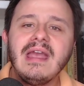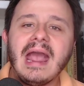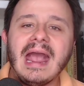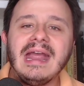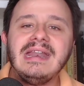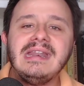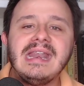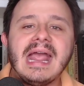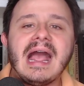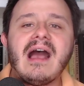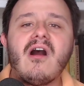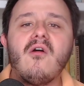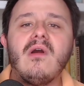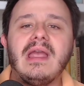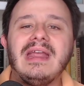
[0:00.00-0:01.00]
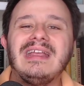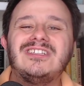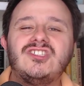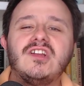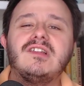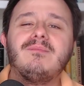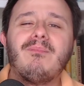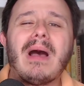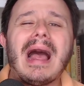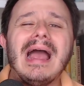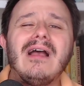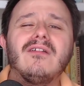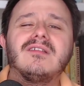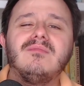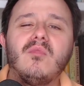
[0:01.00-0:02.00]
And now it just
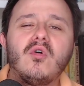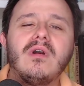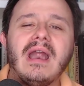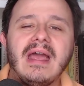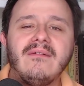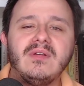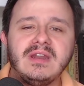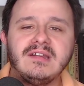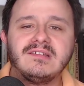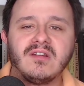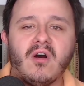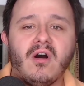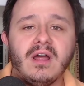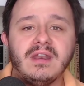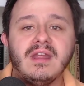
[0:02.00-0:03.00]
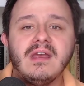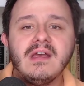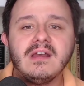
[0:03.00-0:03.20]
piles more evidence on